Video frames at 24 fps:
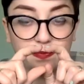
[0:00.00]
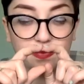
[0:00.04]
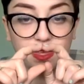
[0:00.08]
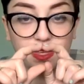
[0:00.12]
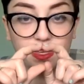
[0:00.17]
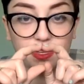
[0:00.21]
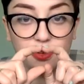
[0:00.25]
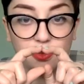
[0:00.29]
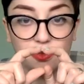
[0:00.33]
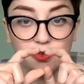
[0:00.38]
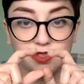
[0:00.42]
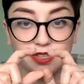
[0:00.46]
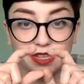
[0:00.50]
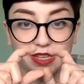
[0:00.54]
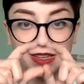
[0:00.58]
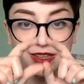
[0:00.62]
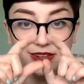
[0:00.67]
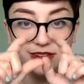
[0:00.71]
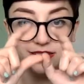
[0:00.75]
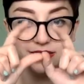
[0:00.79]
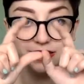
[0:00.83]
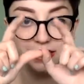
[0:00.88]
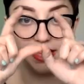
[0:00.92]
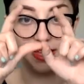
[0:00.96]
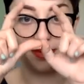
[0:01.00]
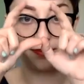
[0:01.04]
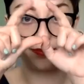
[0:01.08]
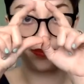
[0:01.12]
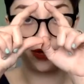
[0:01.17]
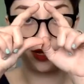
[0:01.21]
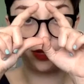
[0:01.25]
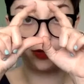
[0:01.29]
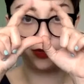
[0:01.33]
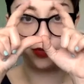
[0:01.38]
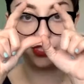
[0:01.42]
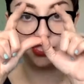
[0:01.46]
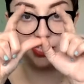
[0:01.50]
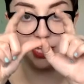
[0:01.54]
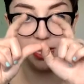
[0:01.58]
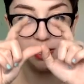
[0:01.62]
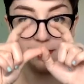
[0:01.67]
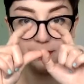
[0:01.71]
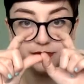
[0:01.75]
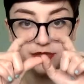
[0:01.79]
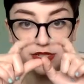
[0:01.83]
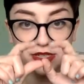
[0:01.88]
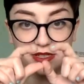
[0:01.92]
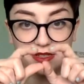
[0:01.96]
those like little light bulb
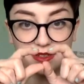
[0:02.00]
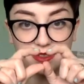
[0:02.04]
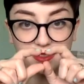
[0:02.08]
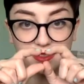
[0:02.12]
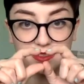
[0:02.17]
shaped,